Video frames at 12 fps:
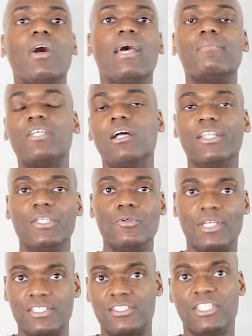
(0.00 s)
why I'm telling you
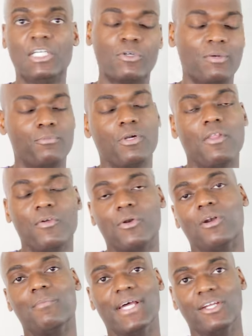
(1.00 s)
that Singer and Brother
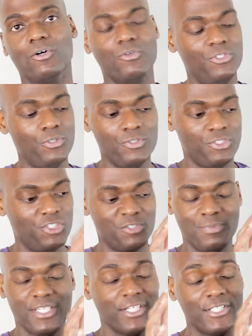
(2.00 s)
are my go-tos
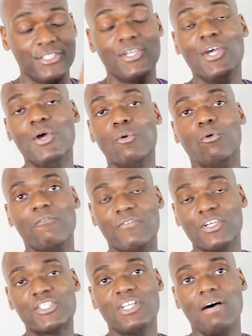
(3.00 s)
just because, well,
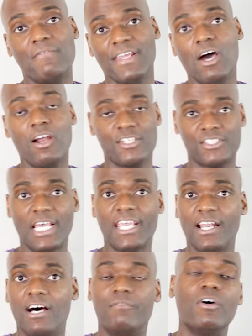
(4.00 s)
first off, they are.
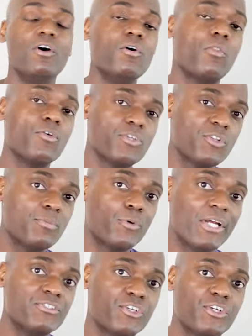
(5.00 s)
Second off, those other
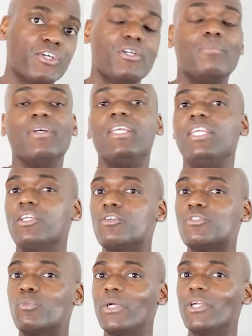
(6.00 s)
brands are good, but
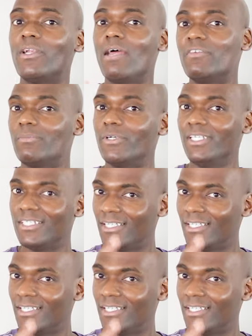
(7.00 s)
here's where everybody